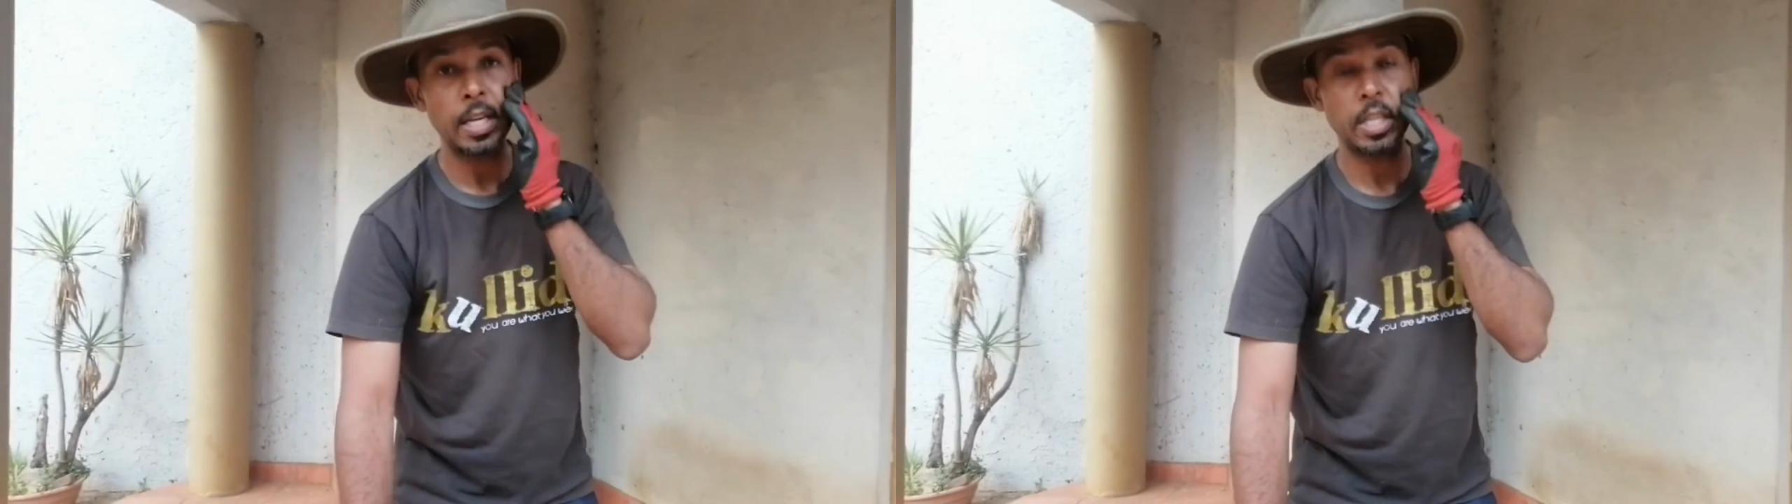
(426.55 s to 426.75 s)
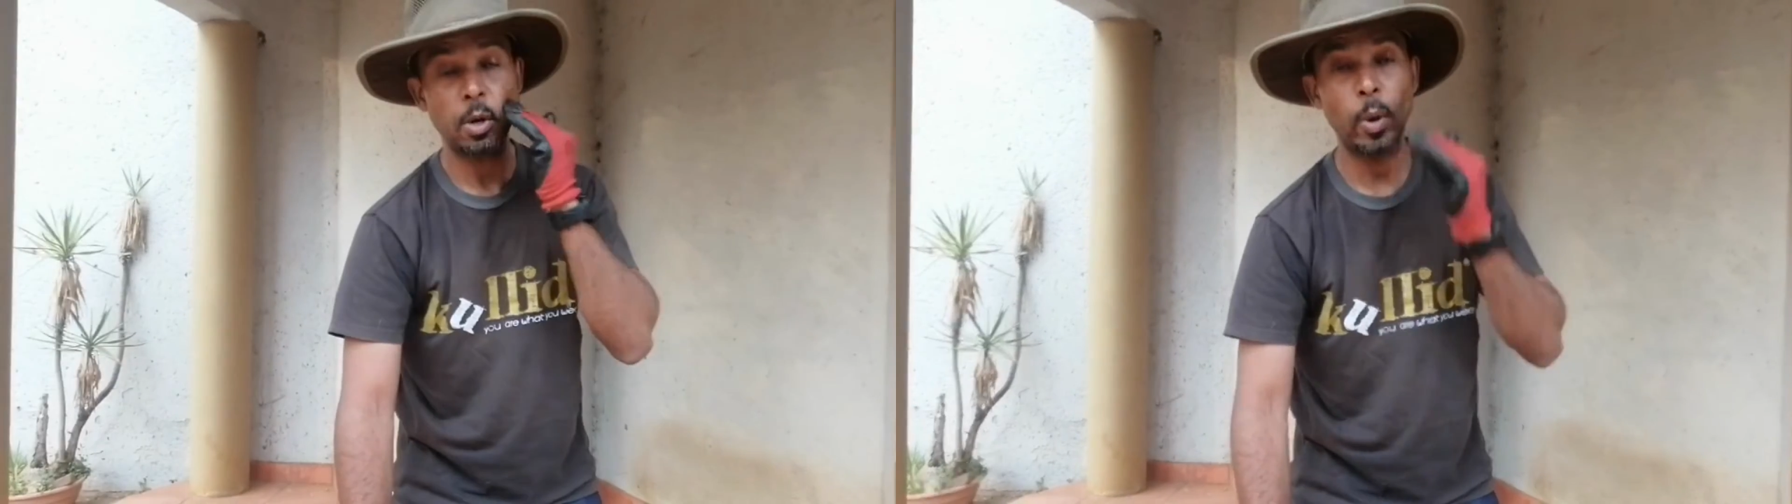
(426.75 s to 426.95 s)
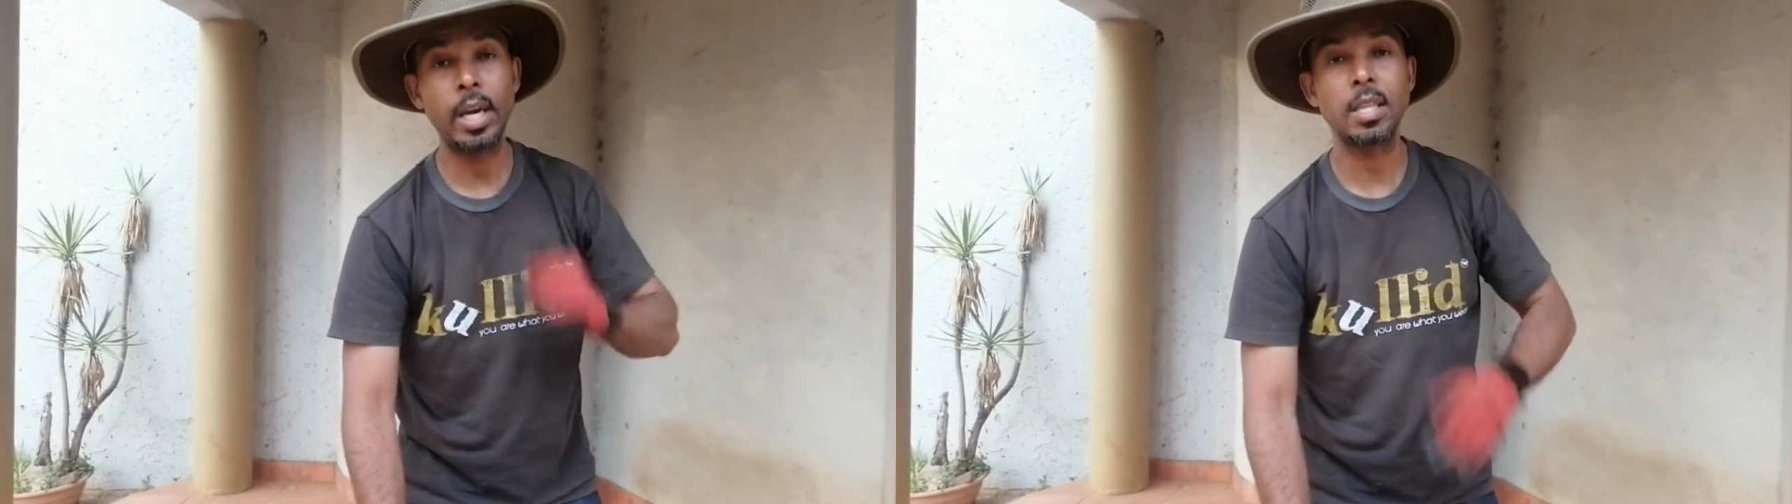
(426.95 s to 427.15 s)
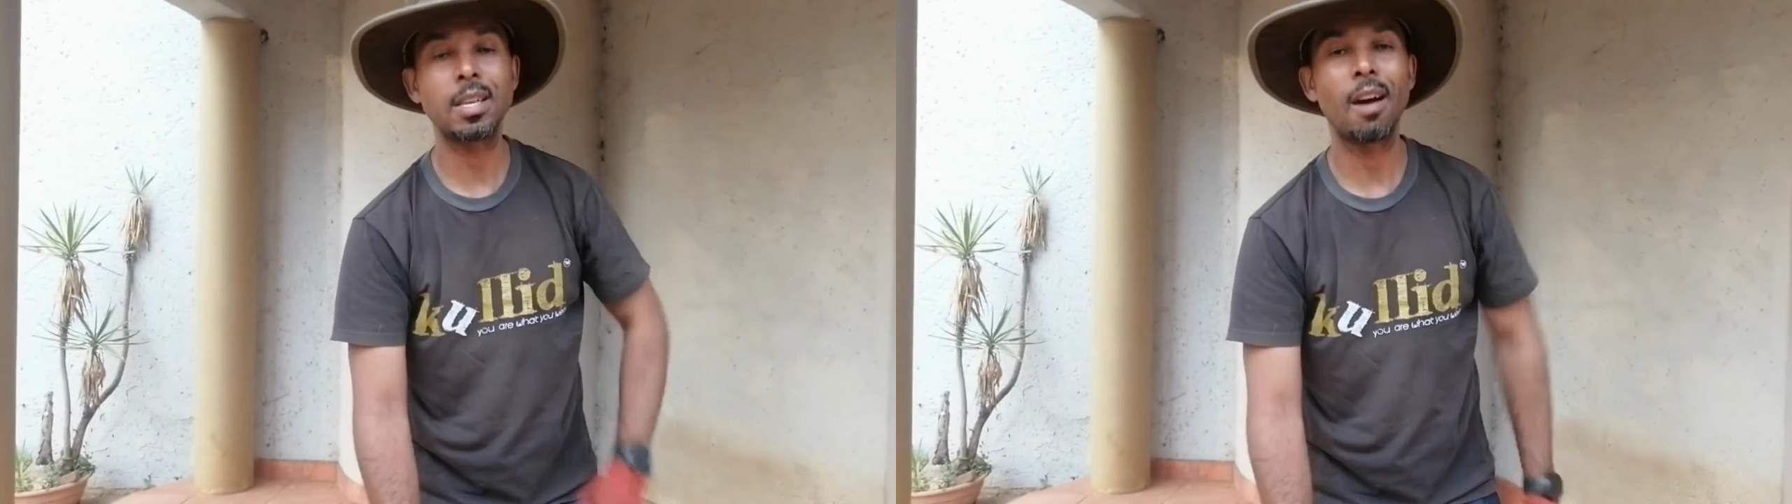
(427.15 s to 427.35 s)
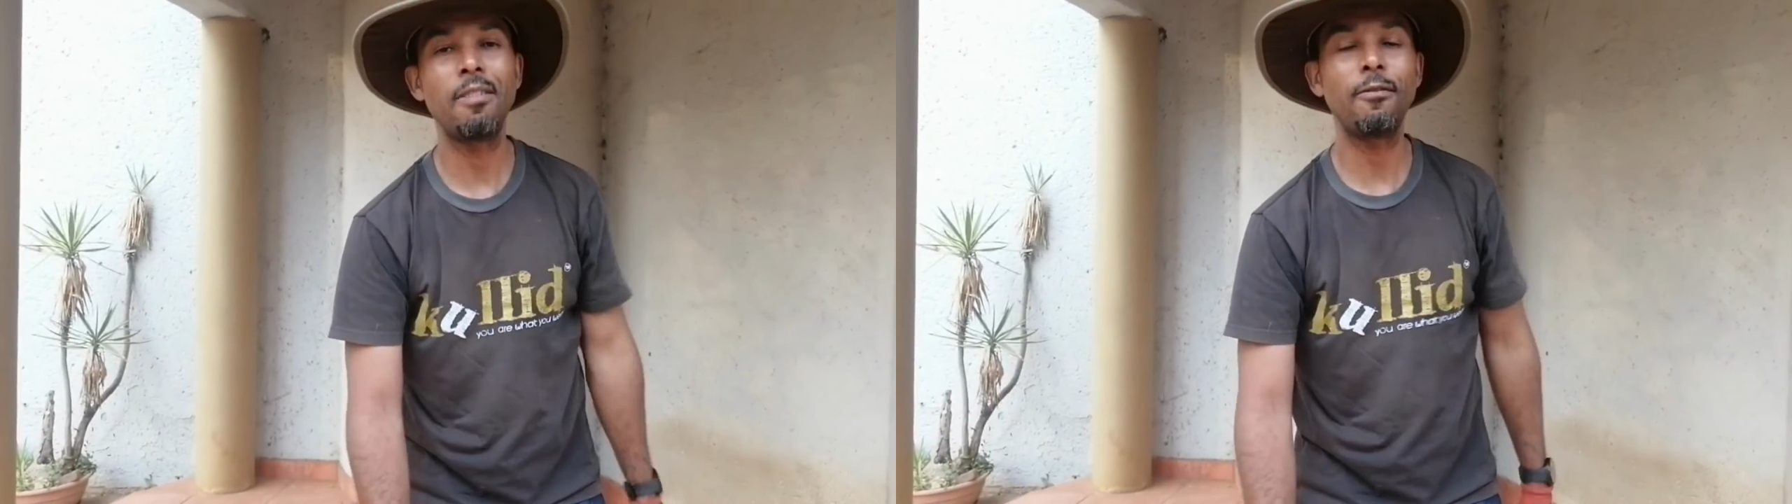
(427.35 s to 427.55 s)
she
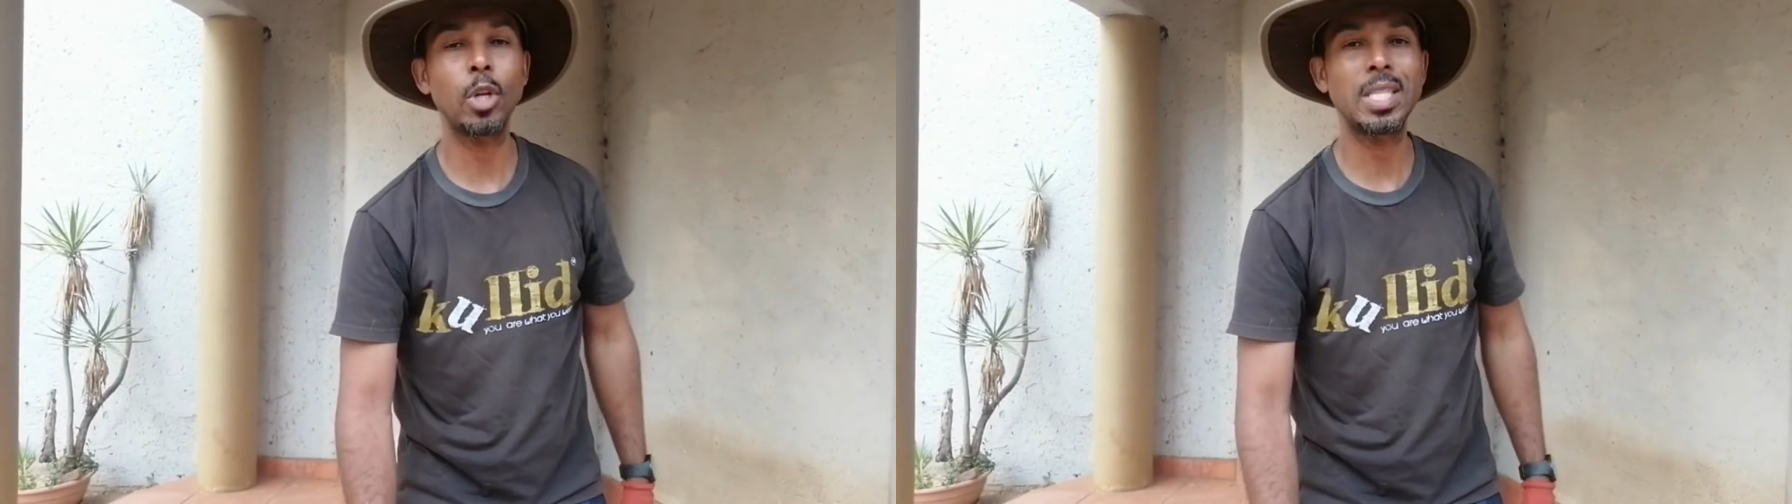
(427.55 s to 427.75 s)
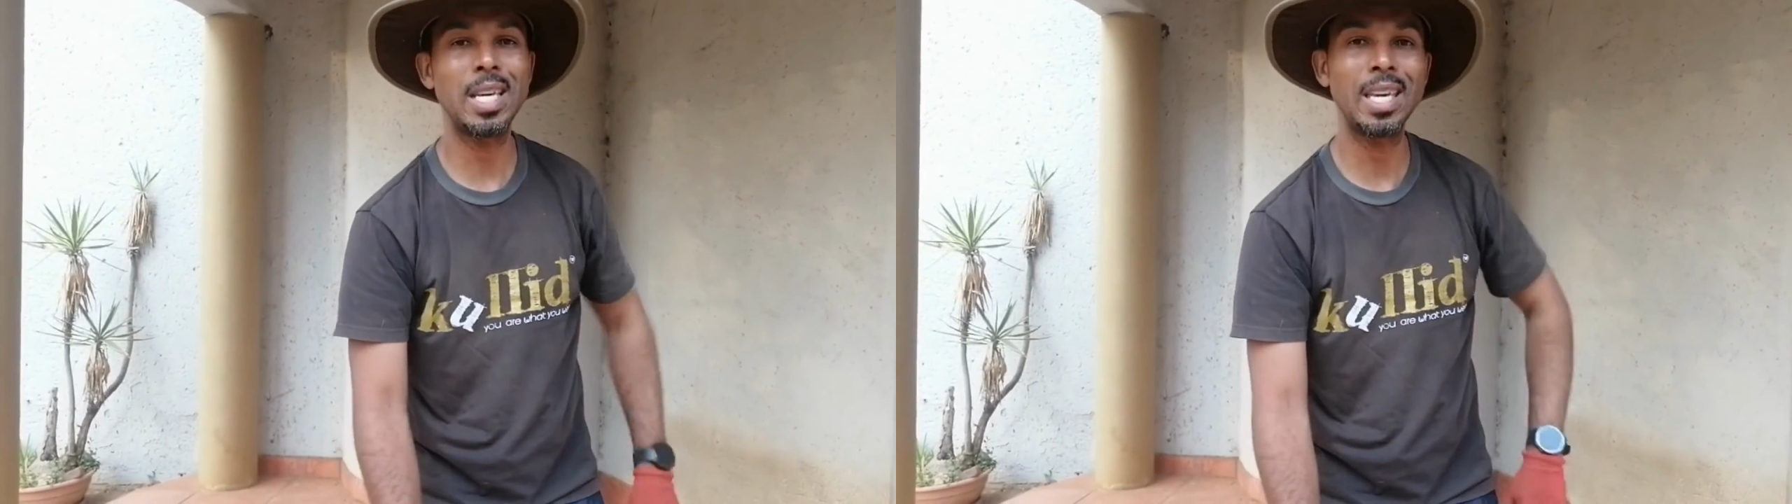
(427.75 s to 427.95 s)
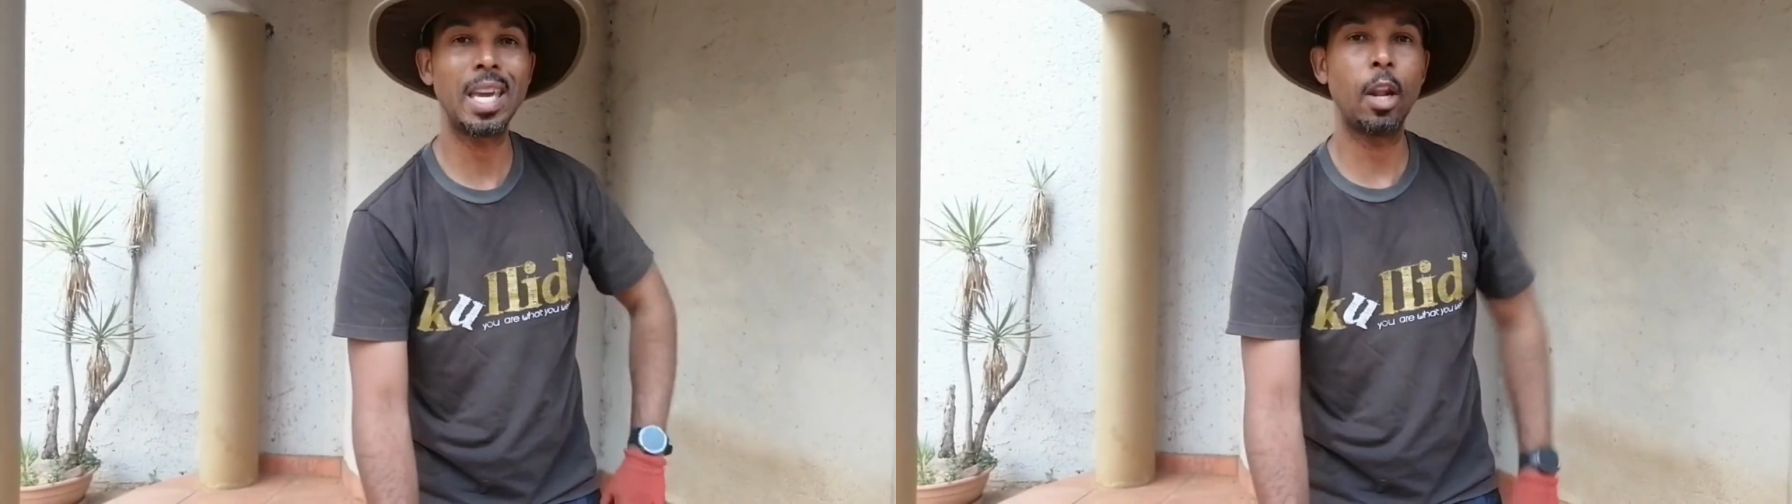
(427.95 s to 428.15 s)
weighs 40